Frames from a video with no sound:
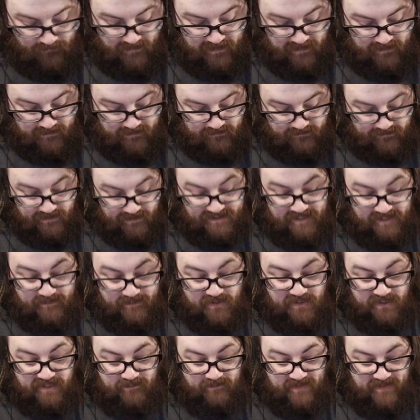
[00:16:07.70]
There's a
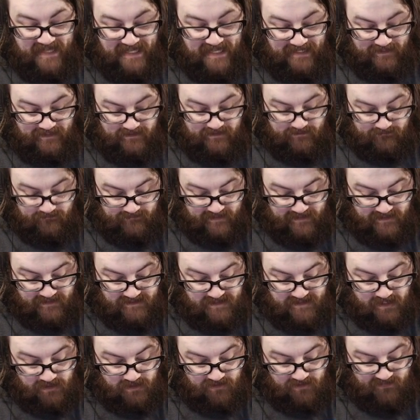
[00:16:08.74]
muted pink. That does
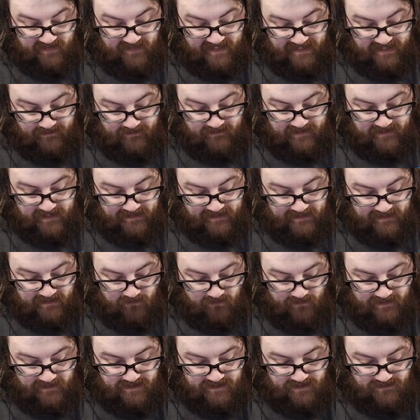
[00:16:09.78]
not look pink, but I cannot wait
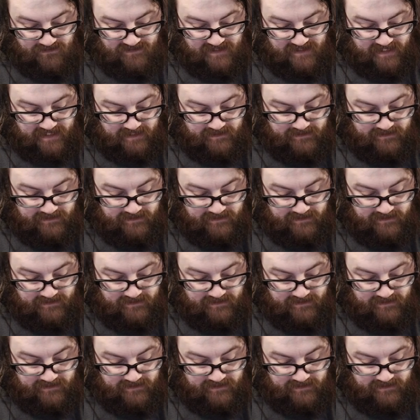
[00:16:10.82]
to use that.